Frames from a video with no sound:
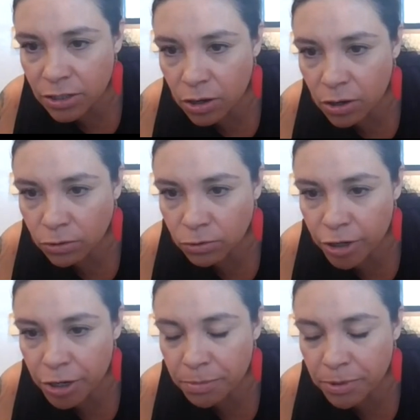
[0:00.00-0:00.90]
to the whole
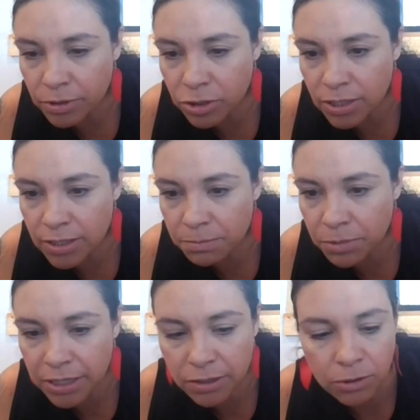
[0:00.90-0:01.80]
group. Just
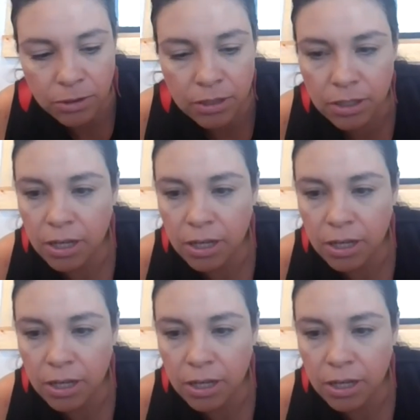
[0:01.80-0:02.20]
please hold.